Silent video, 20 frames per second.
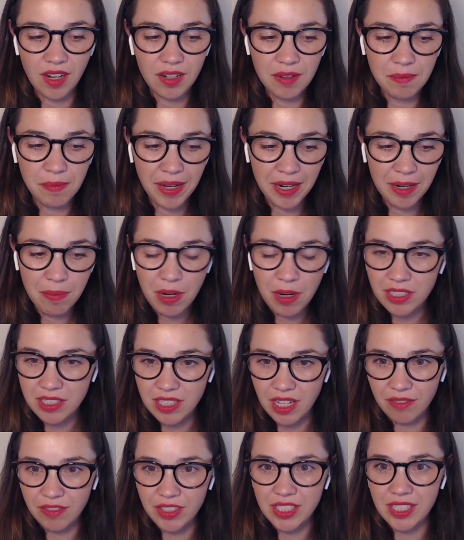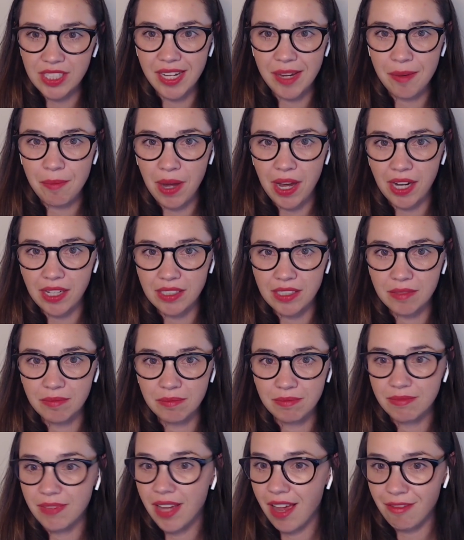Menopause obviously impacts
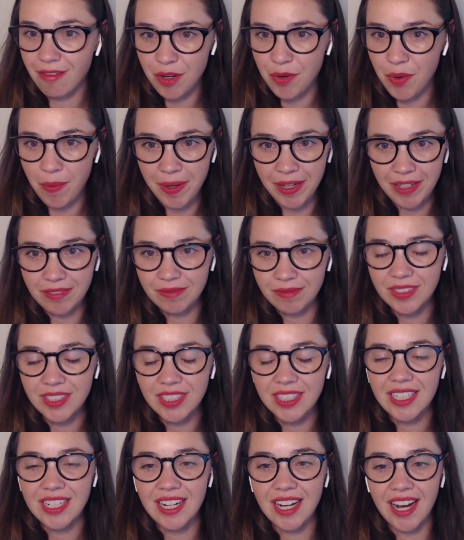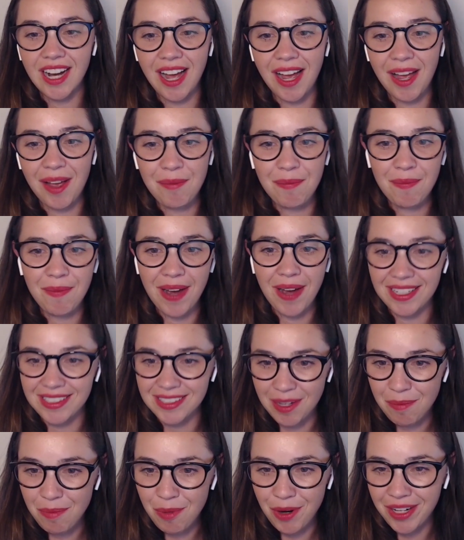every woman at
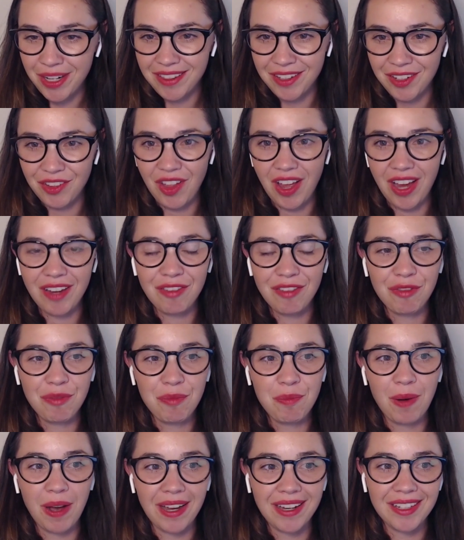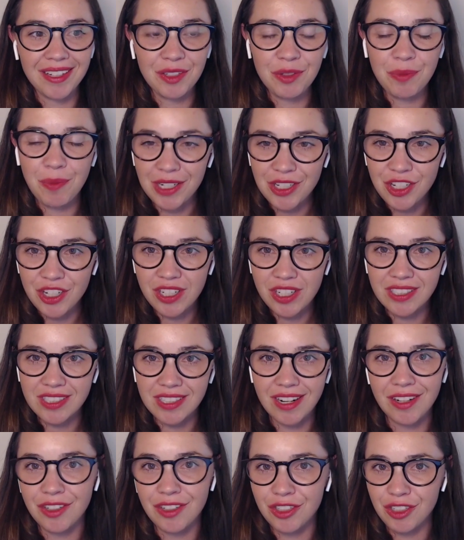some point in their life, but you mentioned it's an
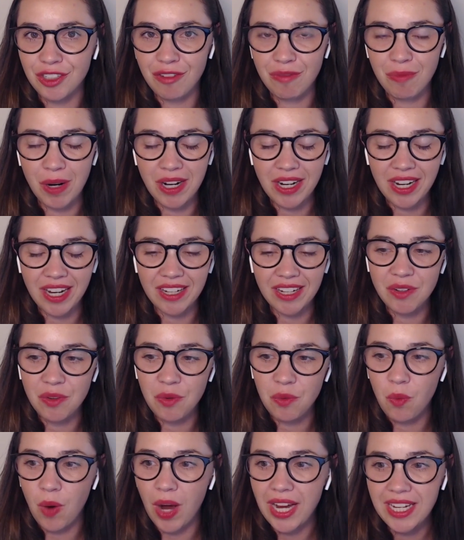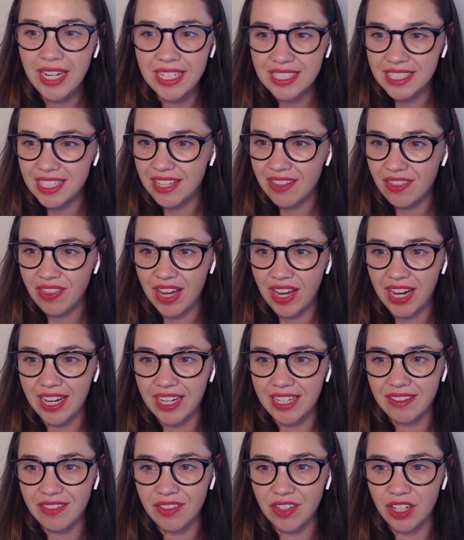underserved market. Why is it that
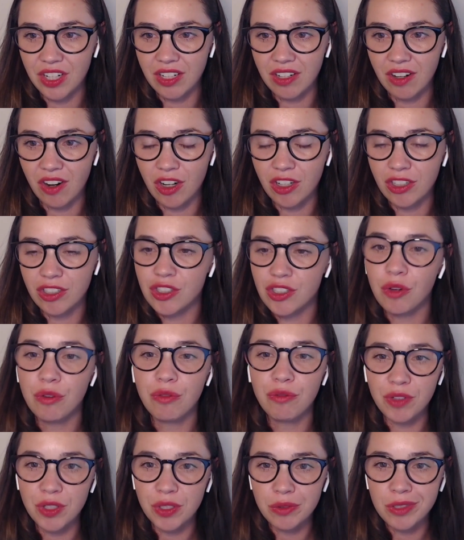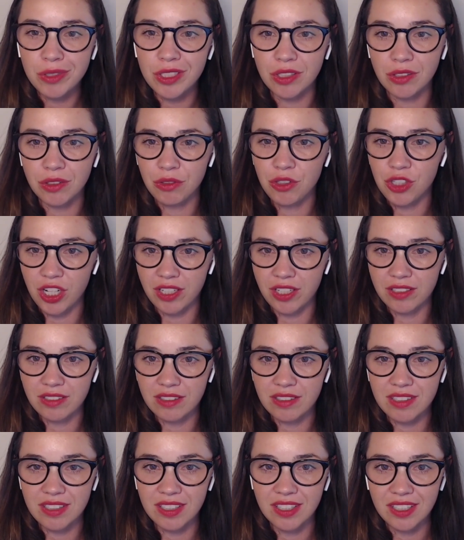there are so few solutions